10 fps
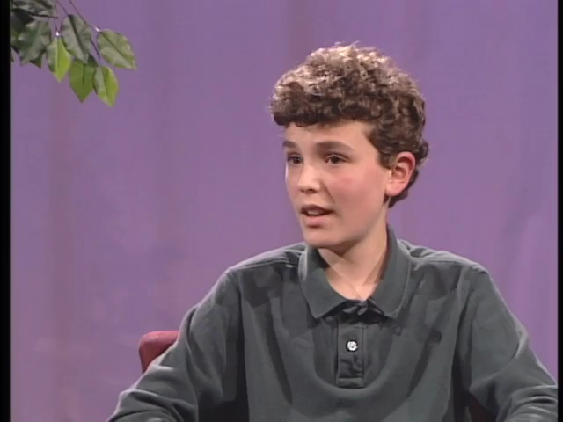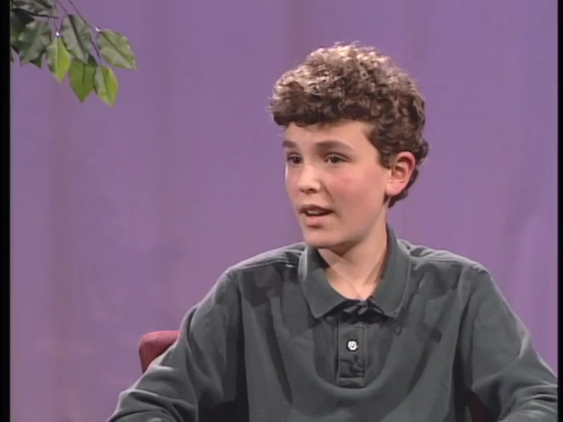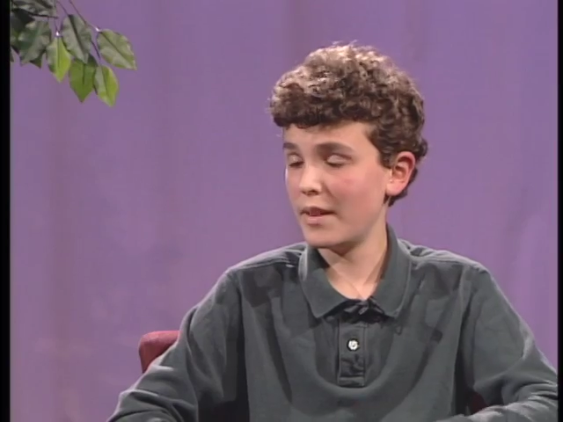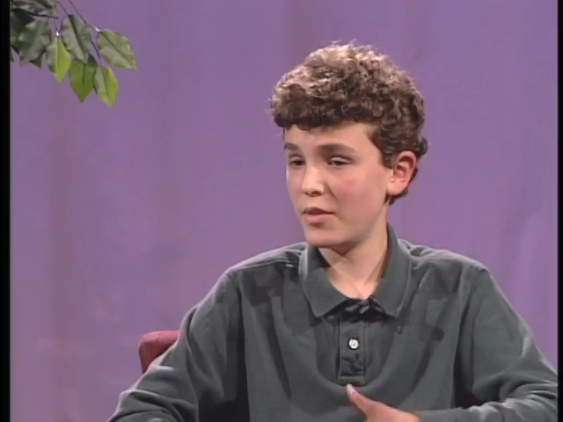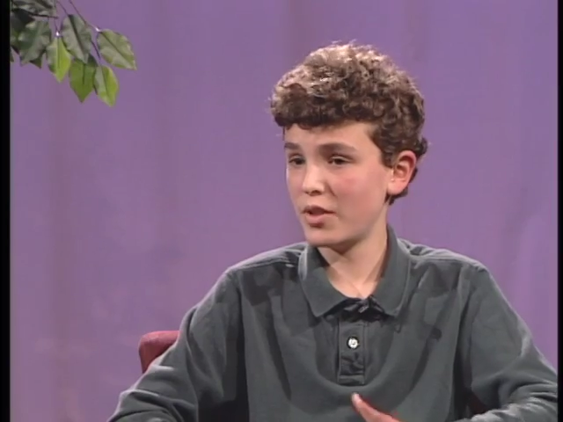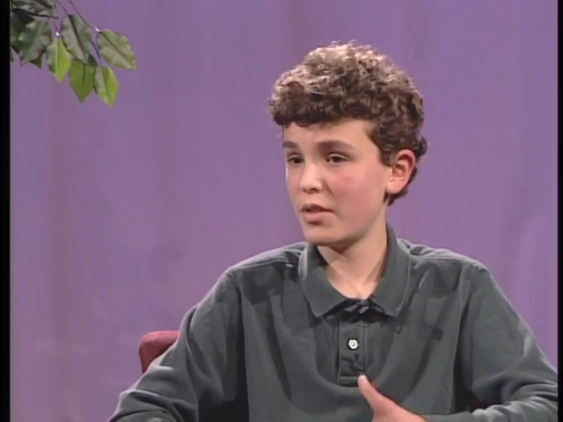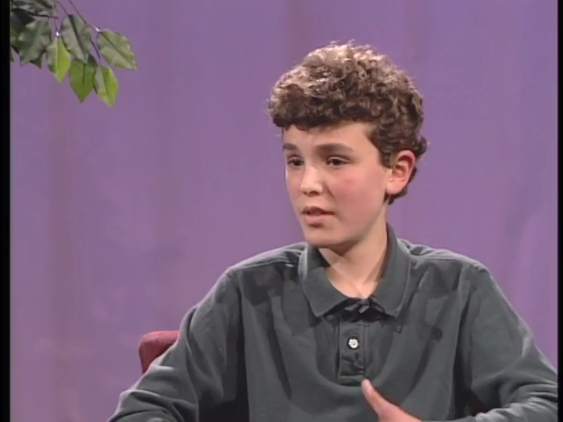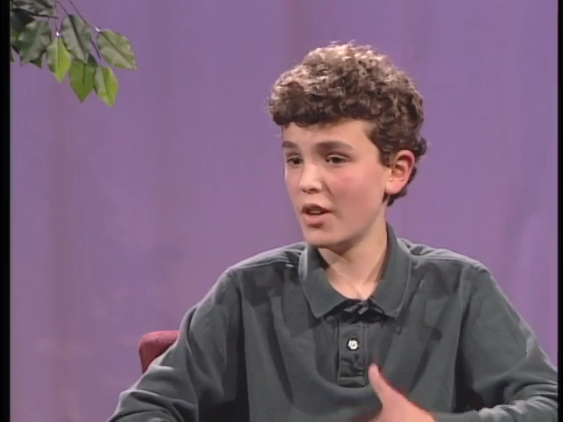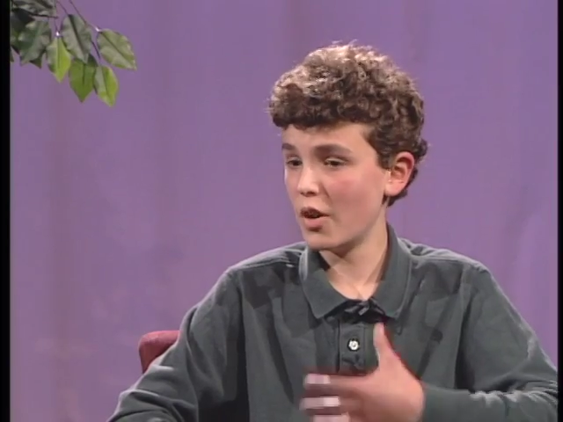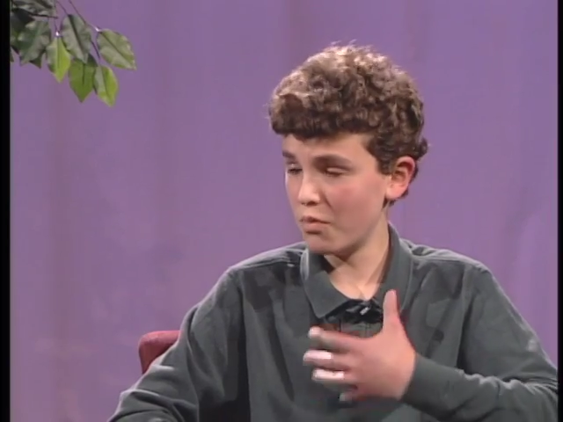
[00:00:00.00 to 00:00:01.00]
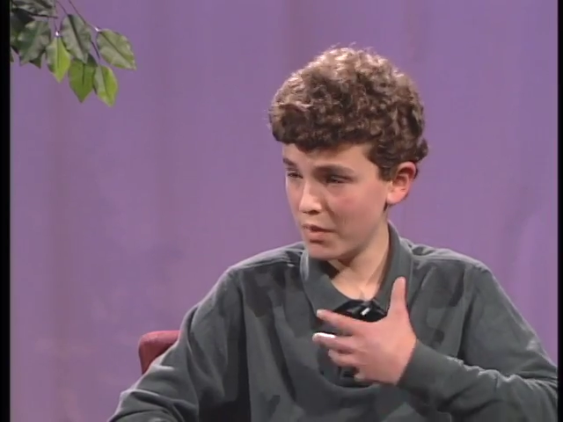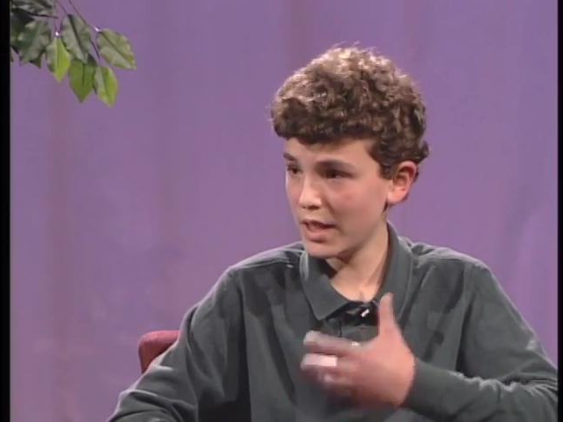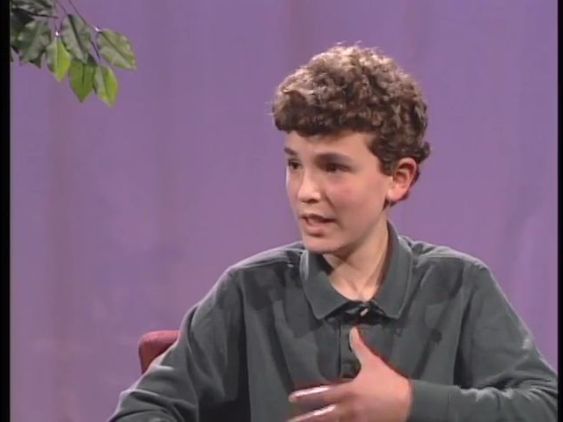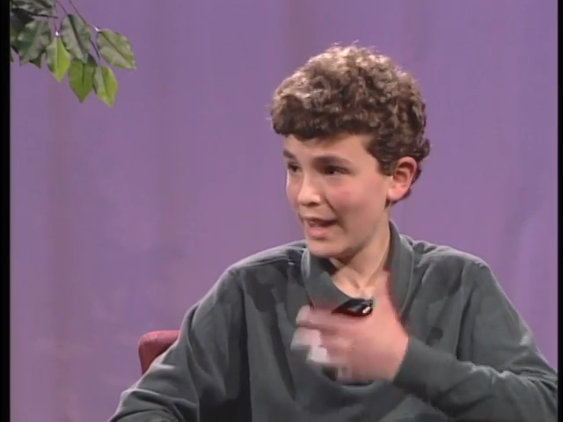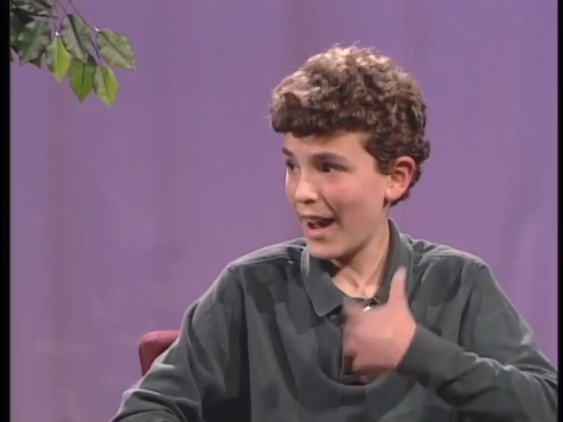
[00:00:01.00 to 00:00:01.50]
I'm just,
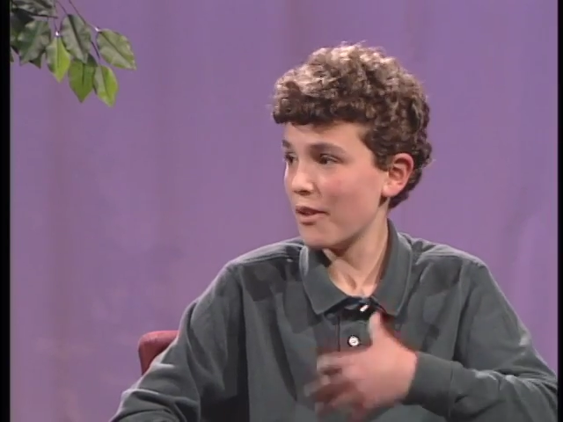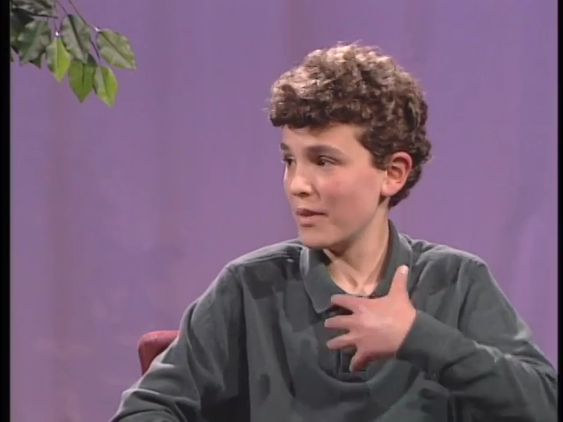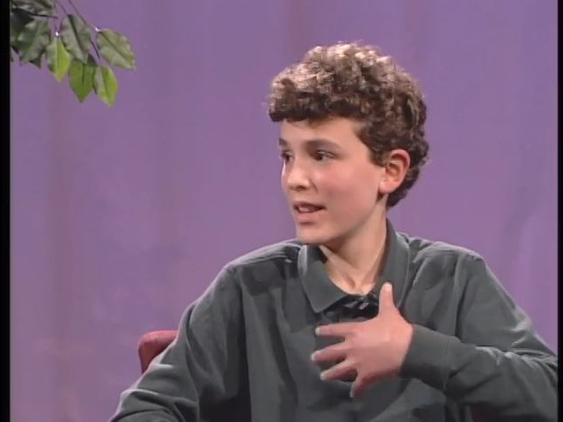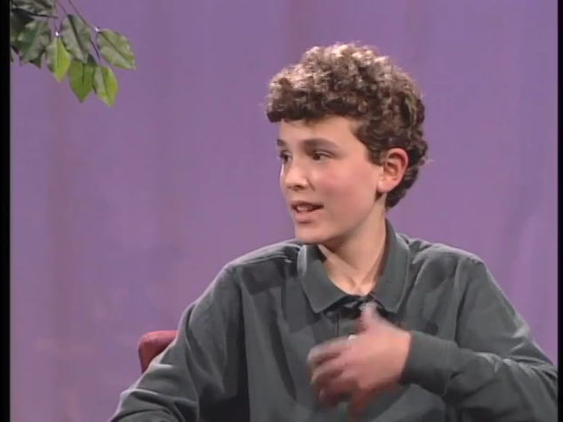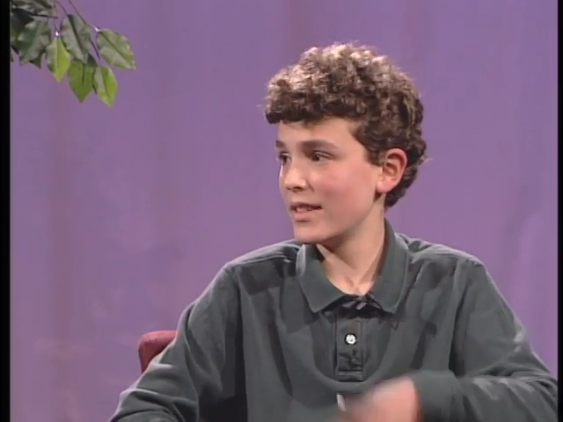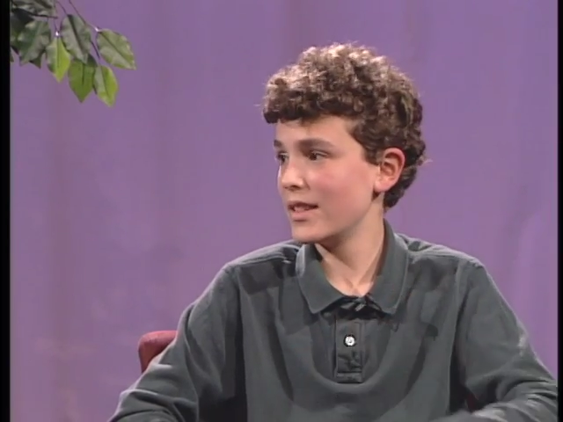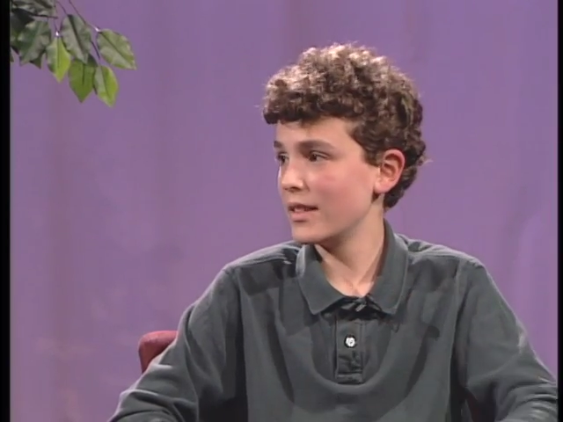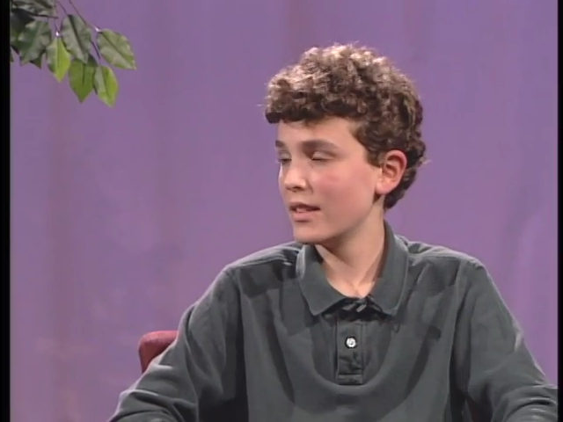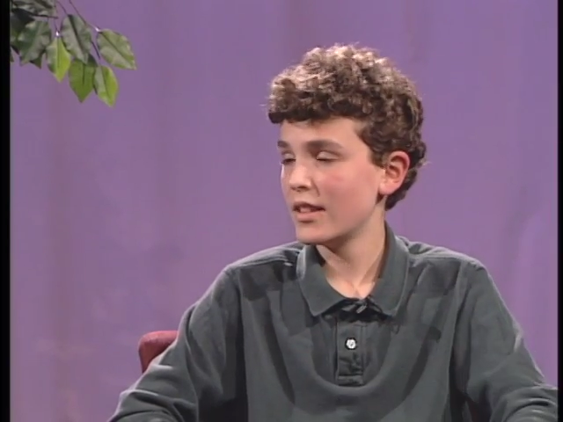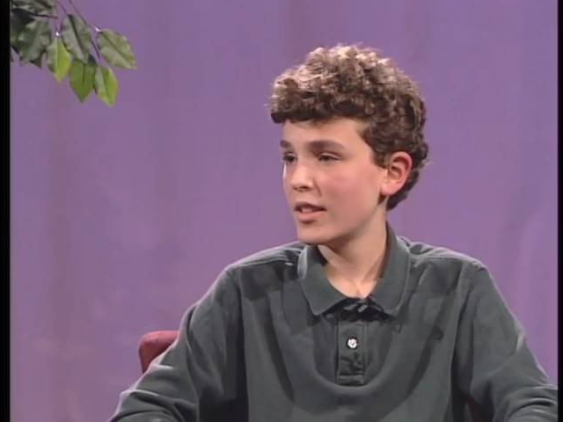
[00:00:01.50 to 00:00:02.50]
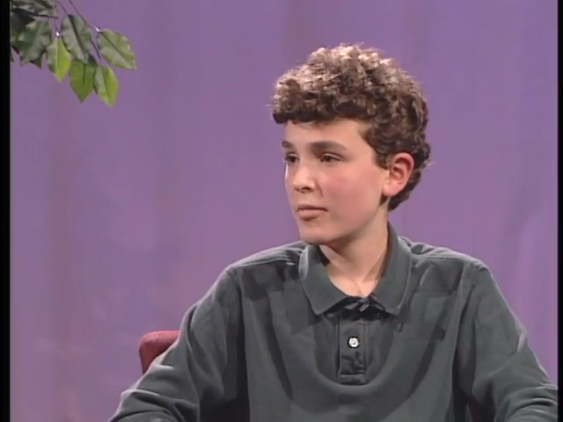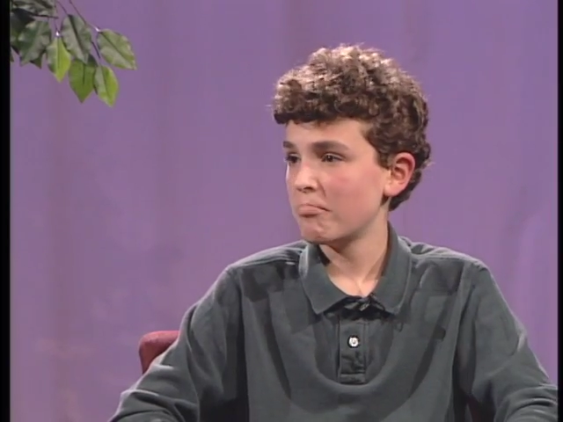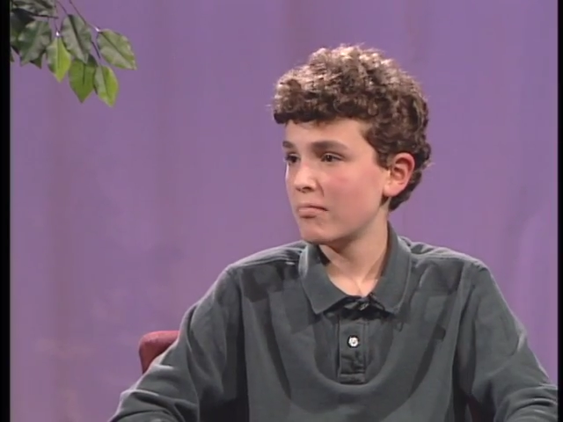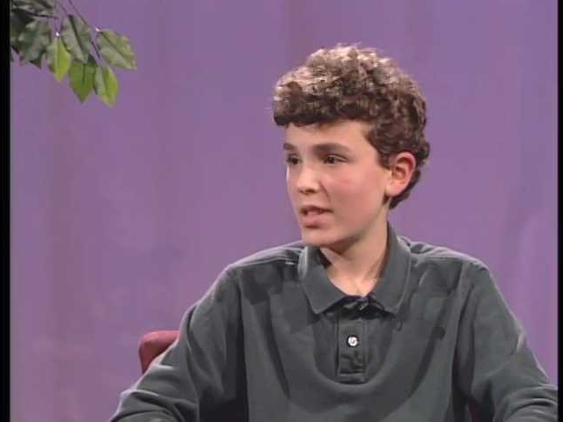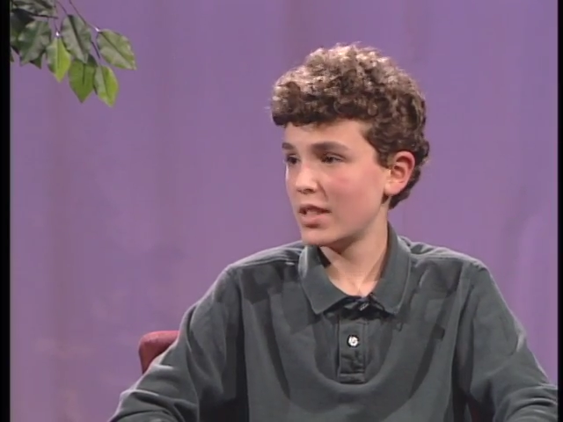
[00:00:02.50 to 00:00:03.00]
really now realizing
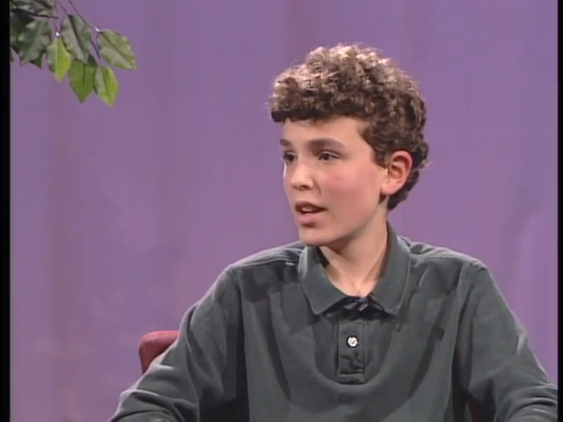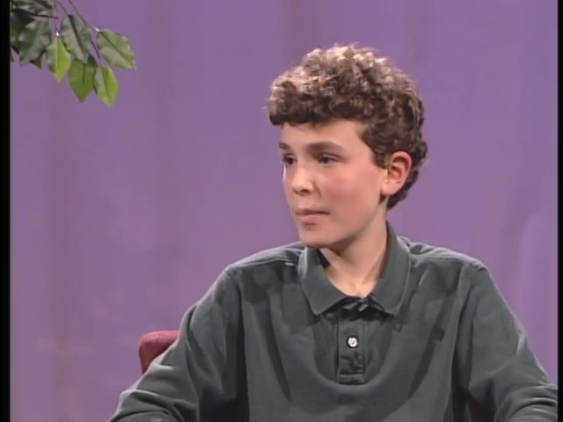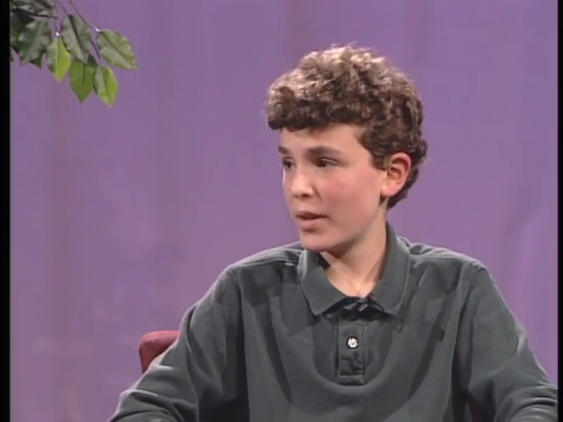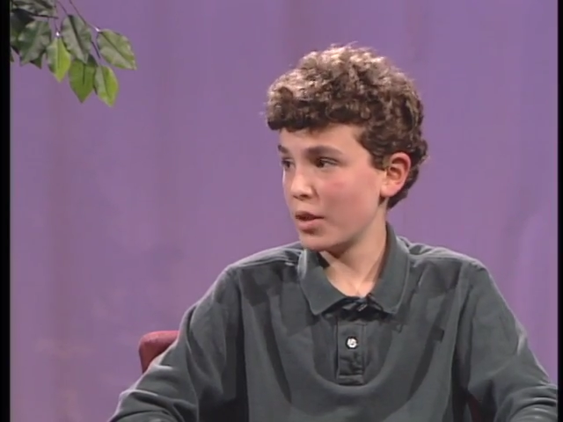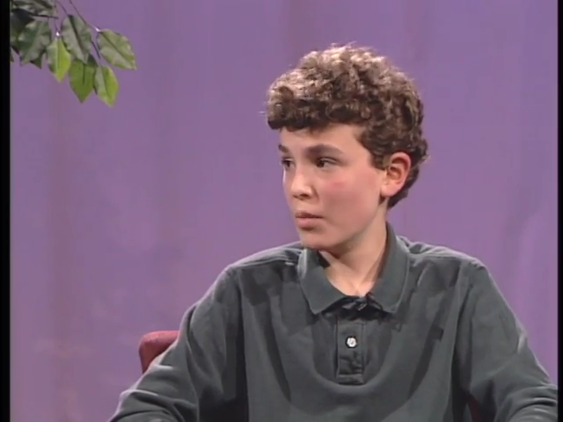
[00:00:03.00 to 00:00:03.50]
it's not about the